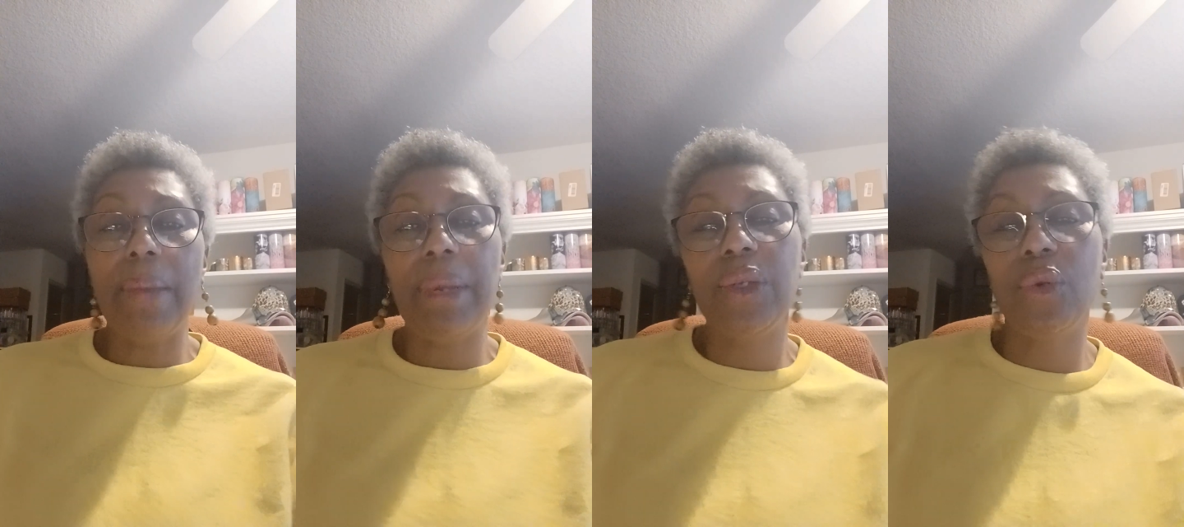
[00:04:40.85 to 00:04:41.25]

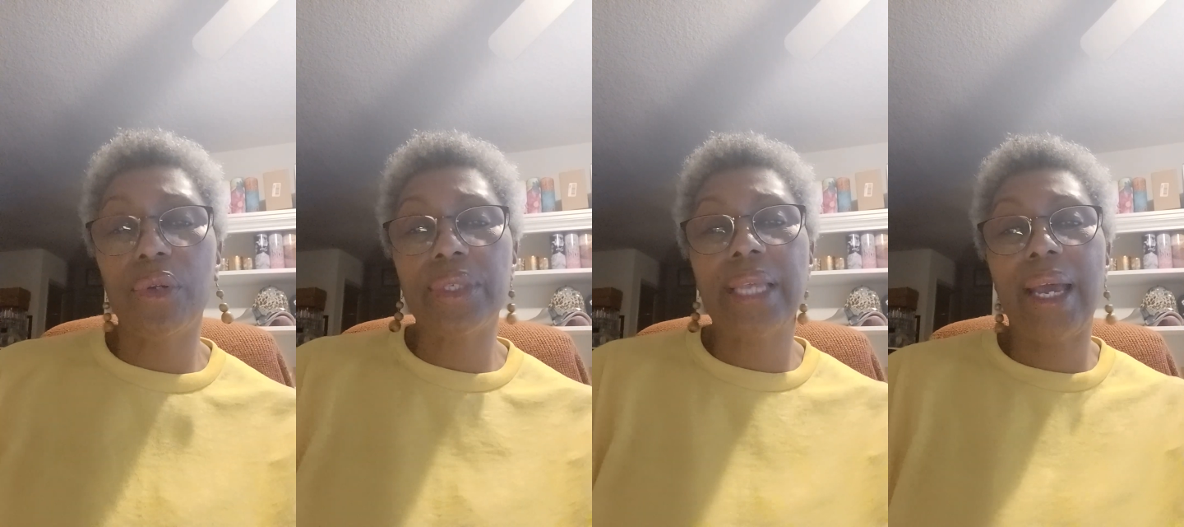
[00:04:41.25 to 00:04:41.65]
at my
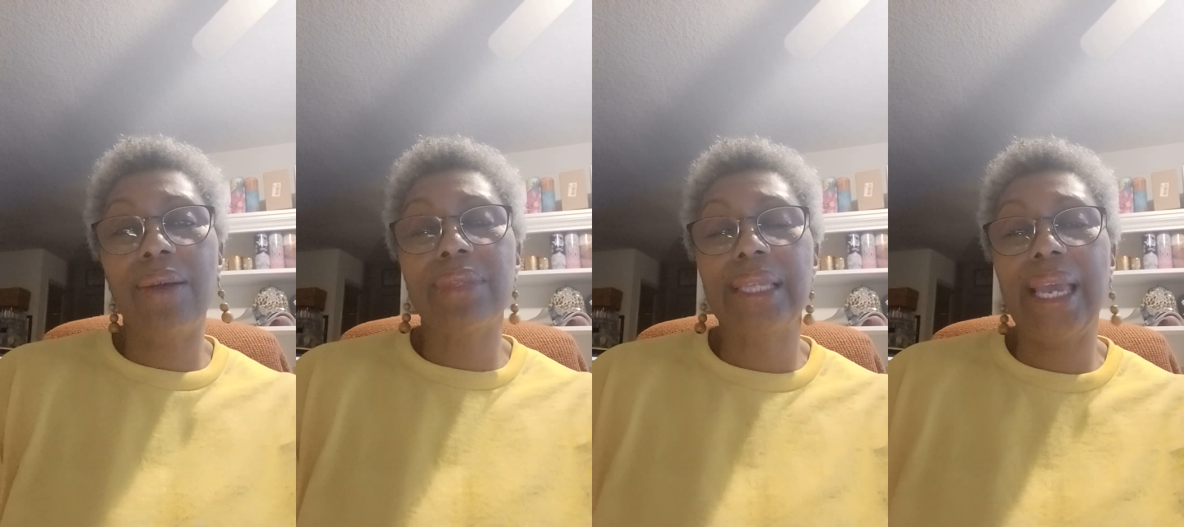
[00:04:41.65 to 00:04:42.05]
daughter's
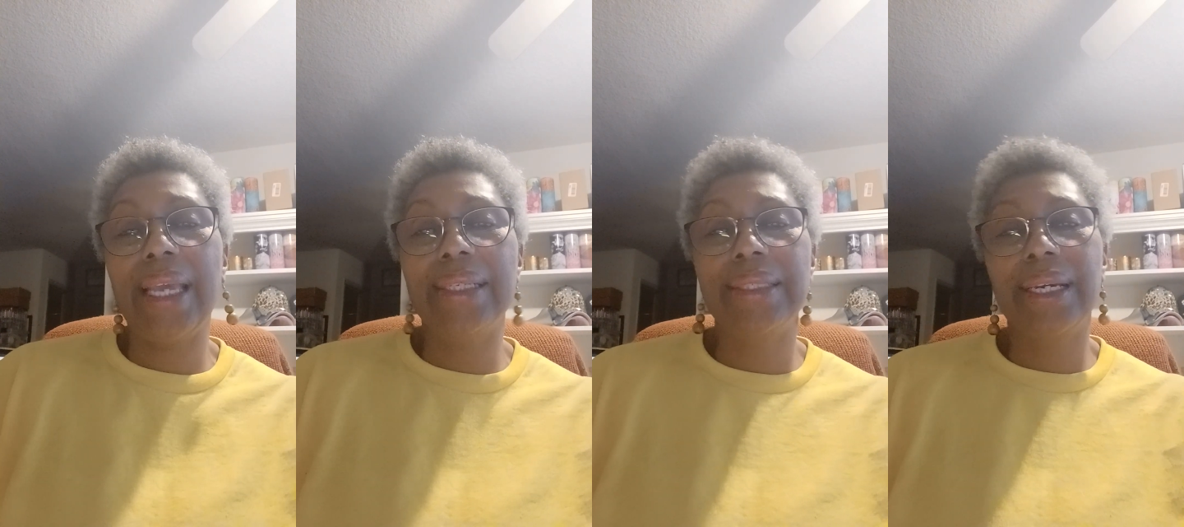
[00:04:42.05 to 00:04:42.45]
house
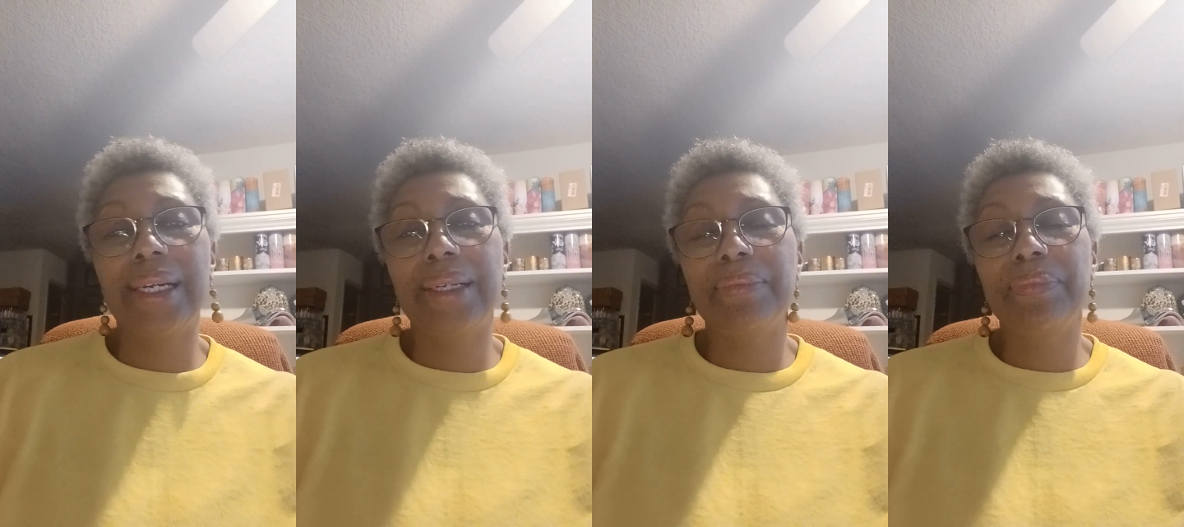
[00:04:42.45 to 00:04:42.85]
and
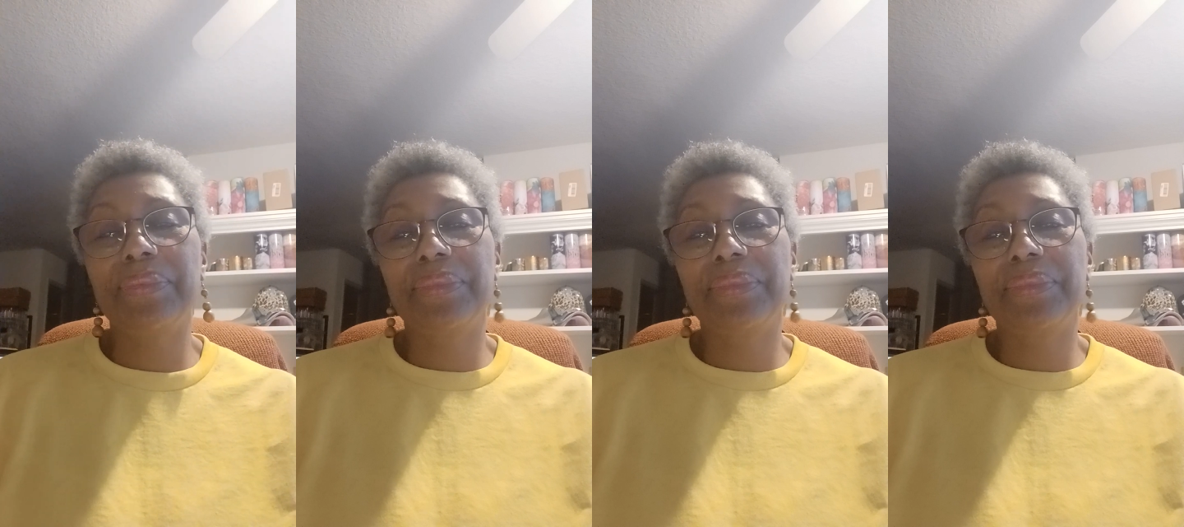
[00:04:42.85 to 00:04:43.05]
um,